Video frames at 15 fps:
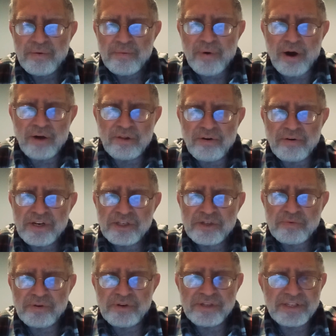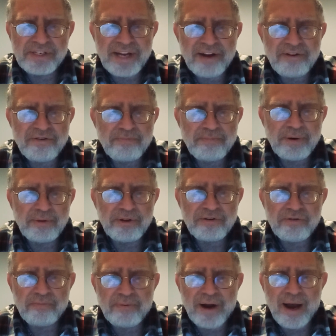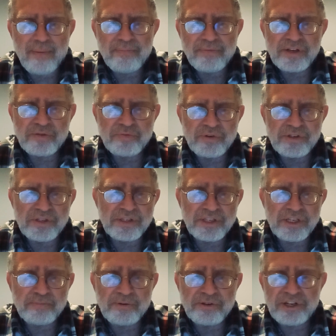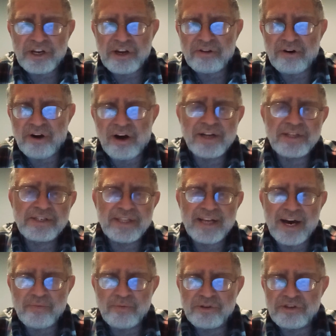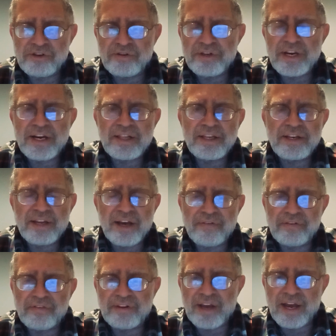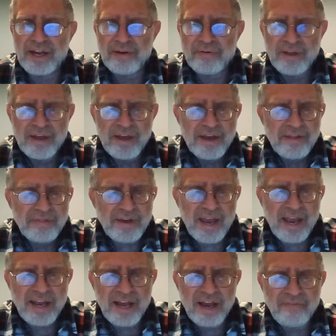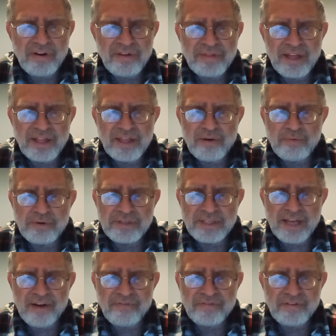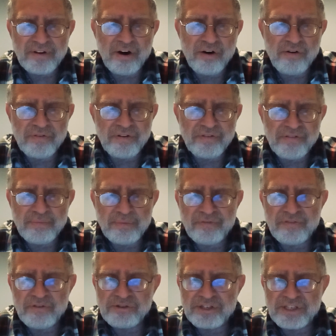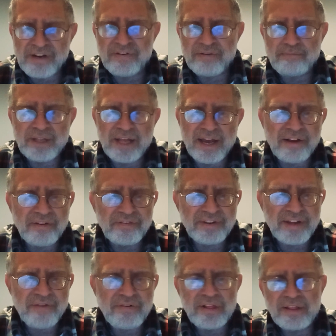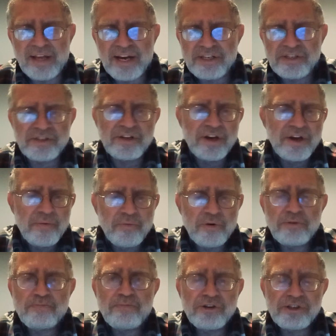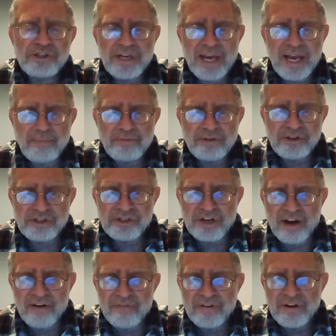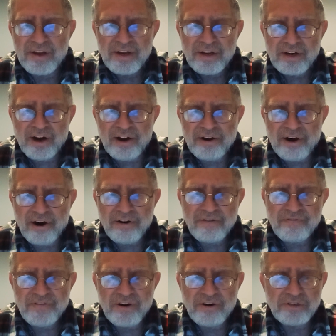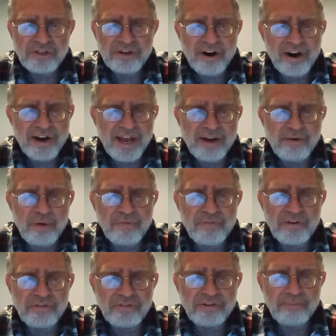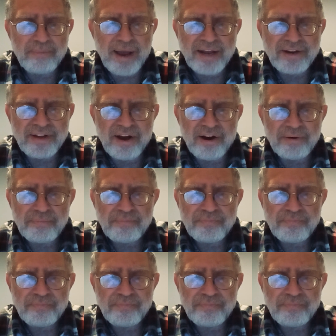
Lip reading: While locusts were a standard biblical problem, this particular onslaught was uniquely devastating. They ate everything that was left over from the first 7 plagues. Nevertheless, when push came to shove, God hardened Pharaoh's heart and refused to back down.